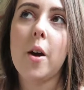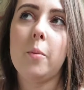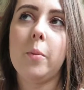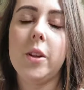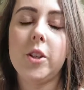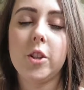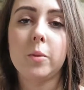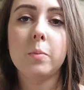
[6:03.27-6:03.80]

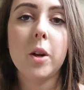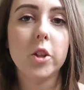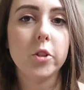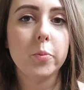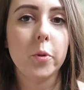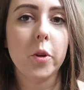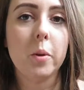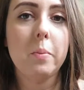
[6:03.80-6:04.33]
which is
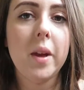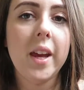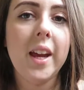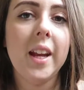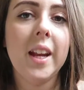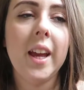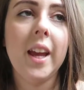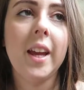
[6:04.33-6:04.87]
much more
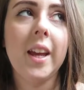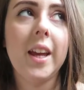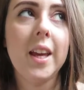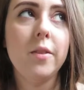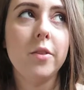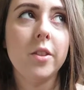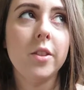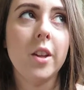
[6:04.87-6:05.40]
appealing,
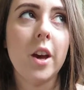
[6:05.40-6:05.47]
even